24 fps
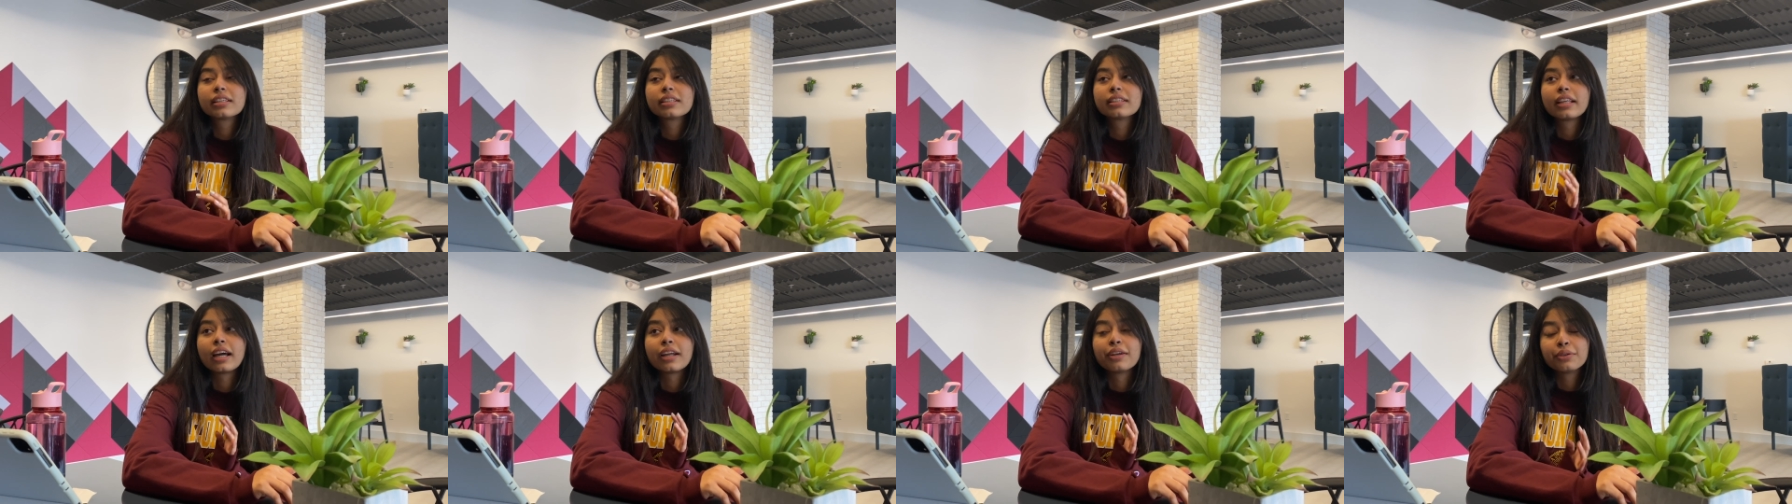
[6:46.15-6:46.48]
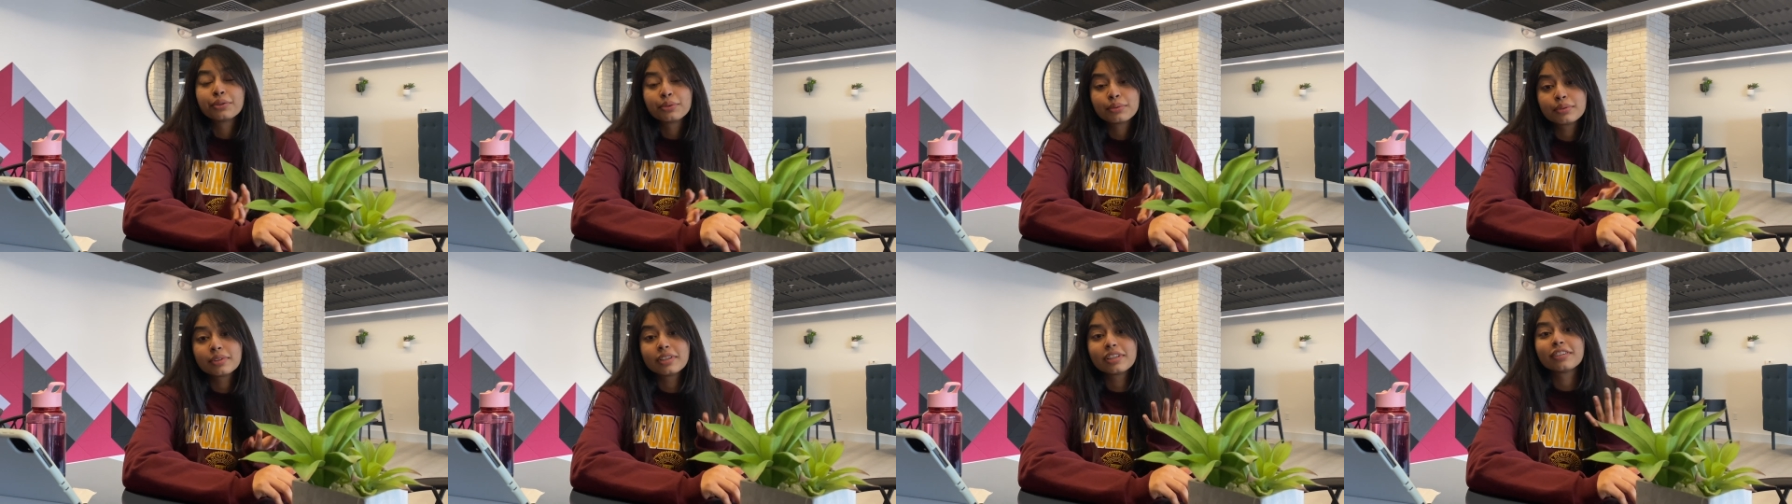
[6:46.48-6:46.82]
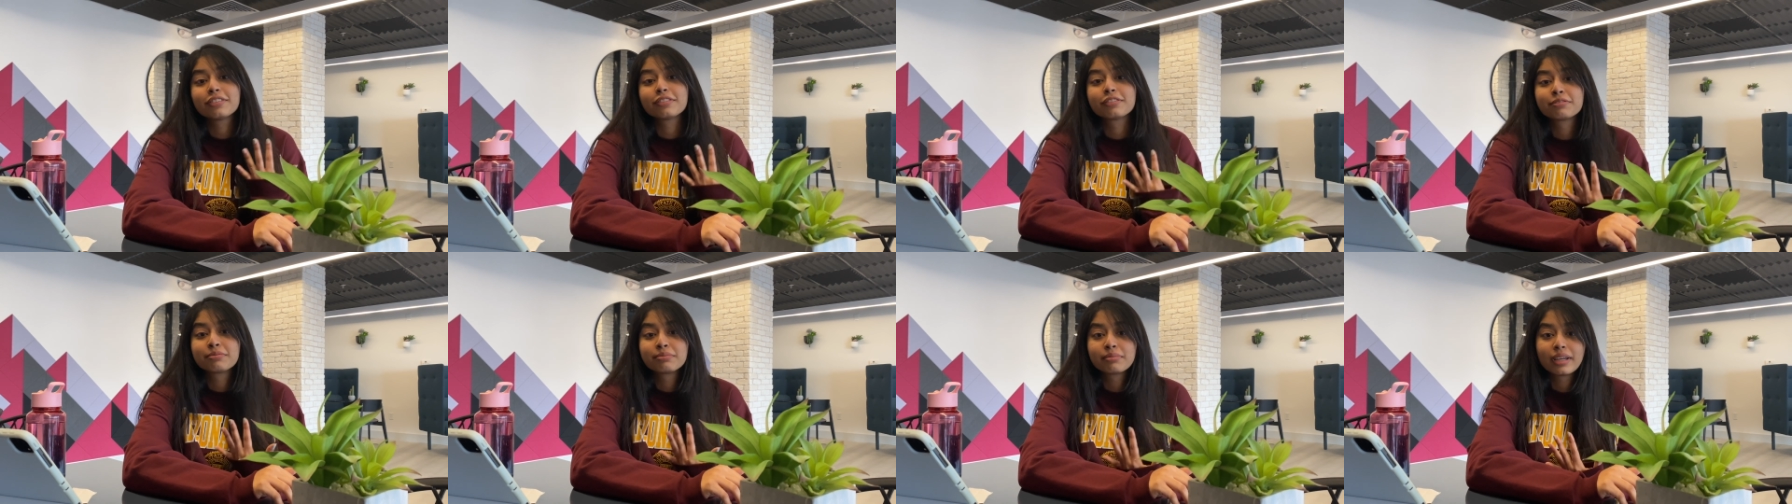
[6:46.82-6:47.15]
That too
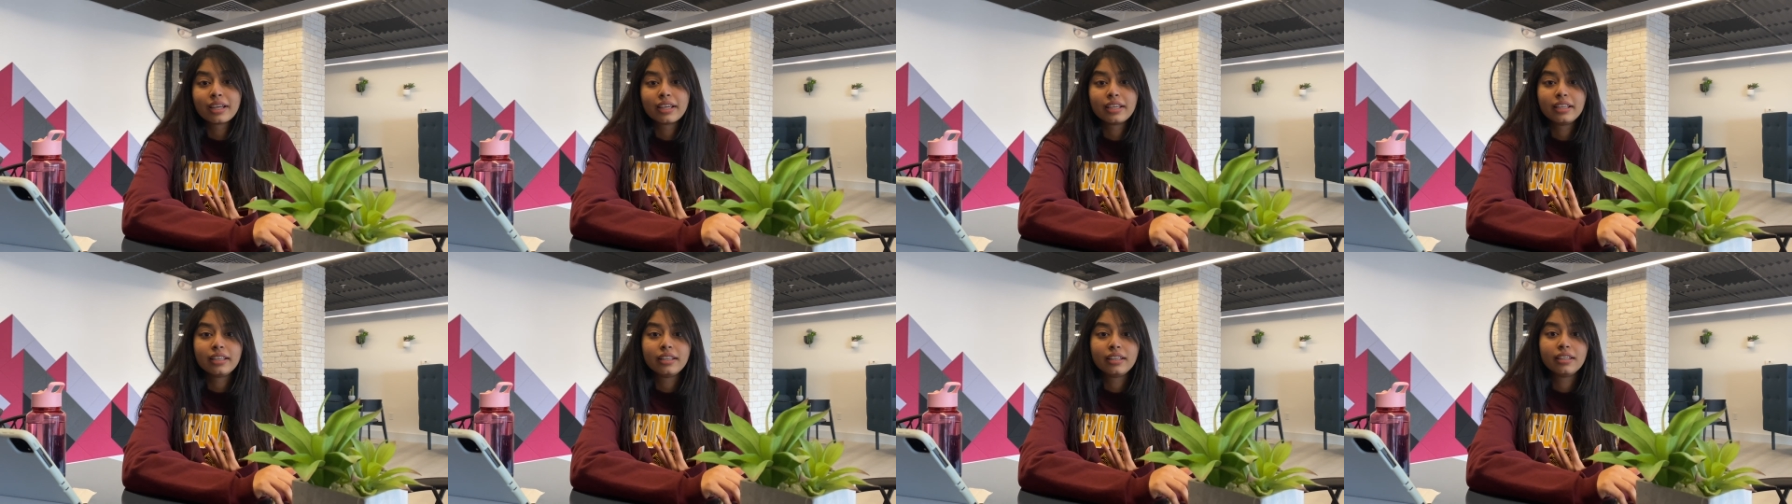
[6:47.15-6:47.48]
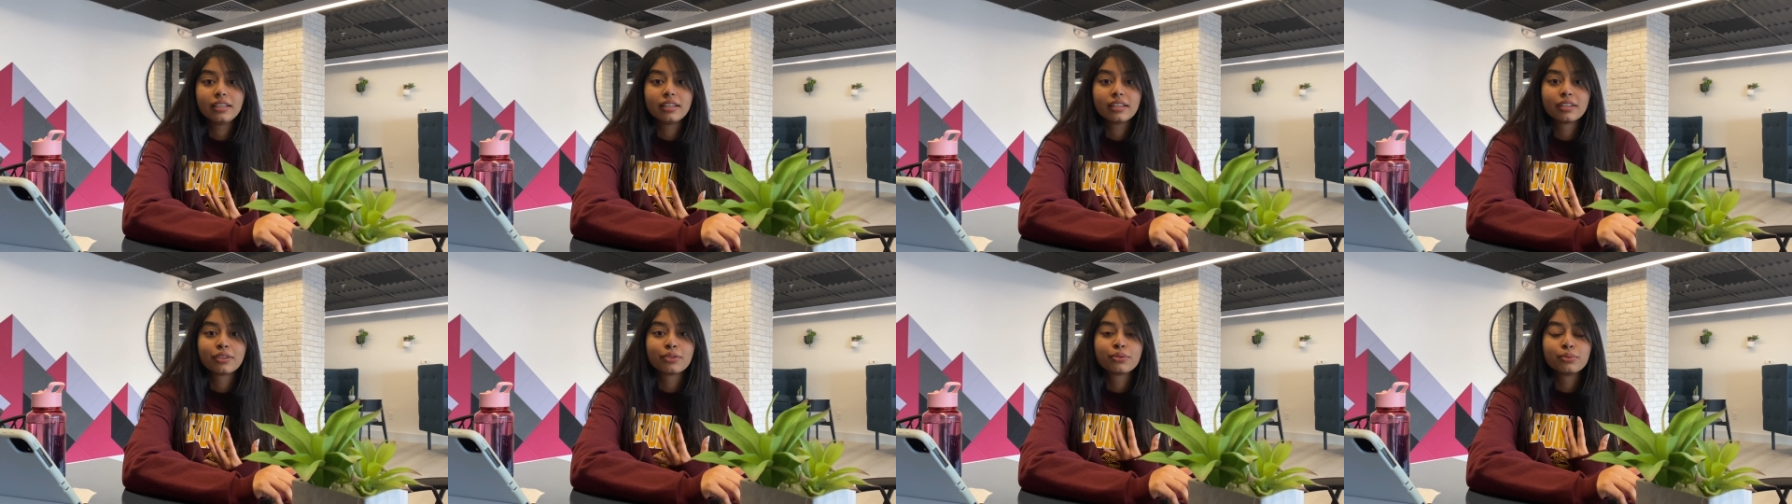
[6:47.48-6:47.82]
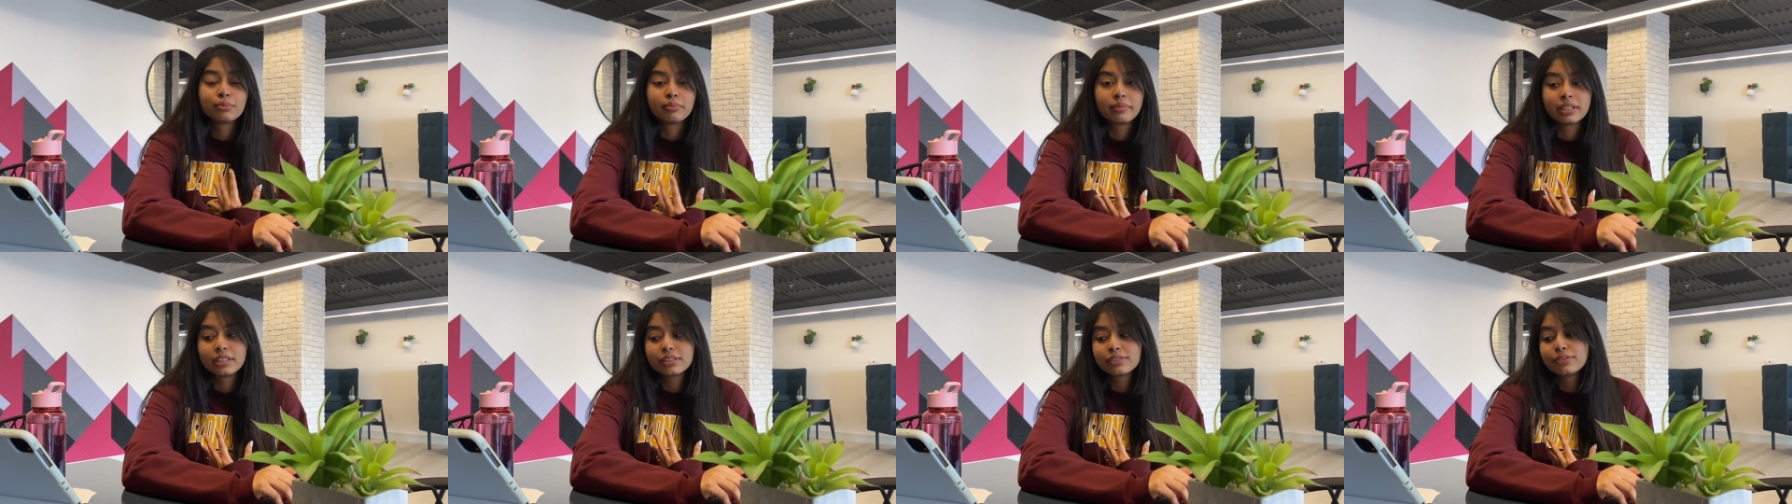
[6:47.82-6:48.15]
if my
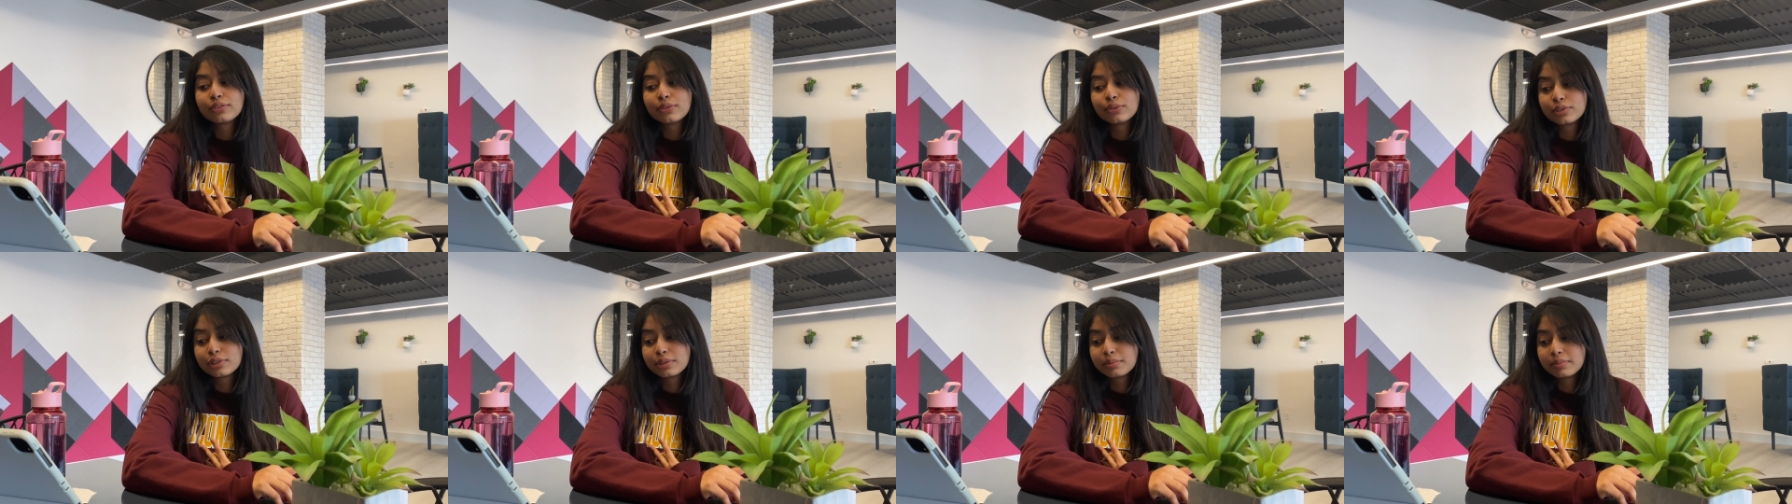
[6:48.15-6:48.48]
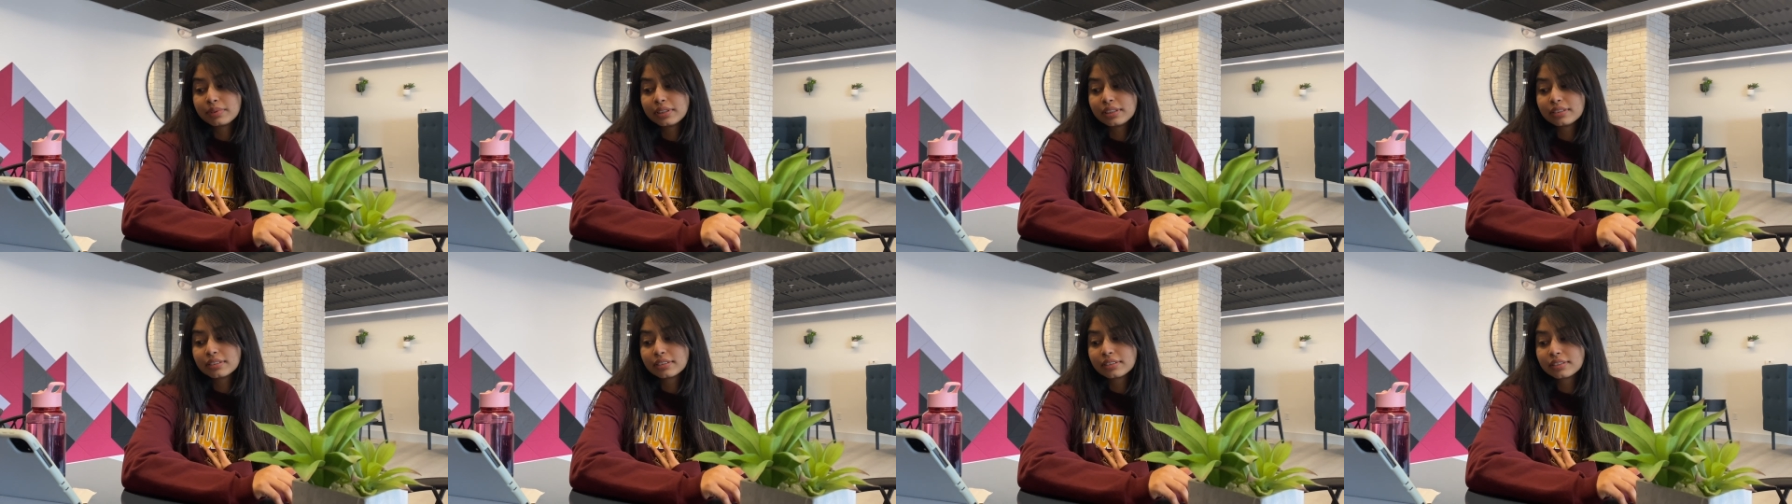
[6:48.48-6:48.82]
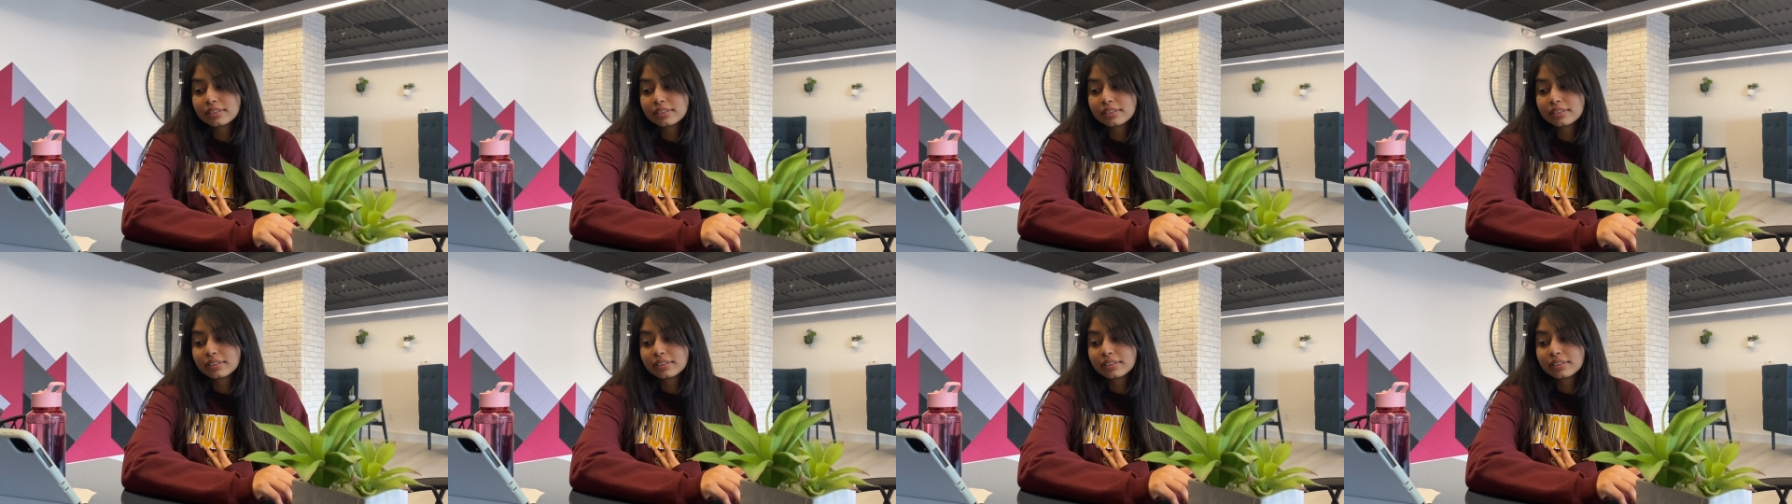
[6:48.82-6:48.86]
roommates force me,